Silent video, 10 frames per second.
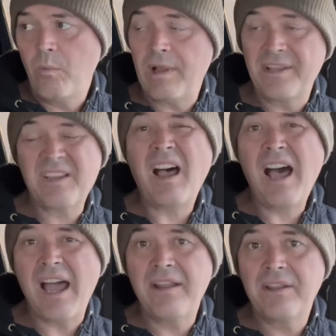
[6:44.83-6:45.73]
Well, it's
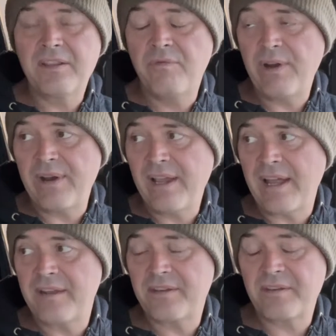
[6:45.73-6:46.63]
hot. It's very
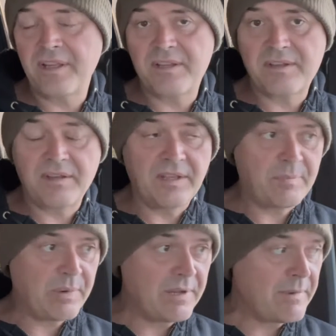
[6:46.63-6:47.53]
hot. It's
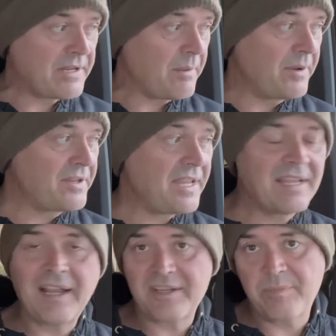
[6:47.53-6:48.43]
pretty much, I wouldn't say
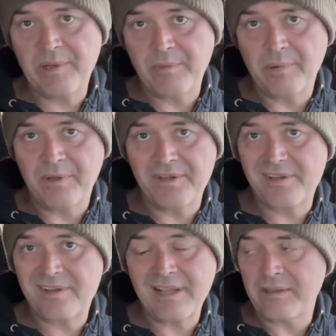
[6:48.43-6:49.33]
inhospitable. It's
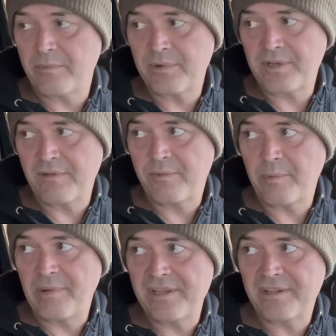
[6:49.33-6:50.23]
just not the most
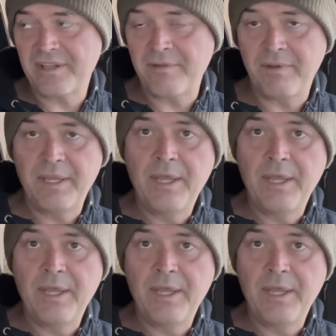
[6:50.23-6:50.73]
comfortable place to live.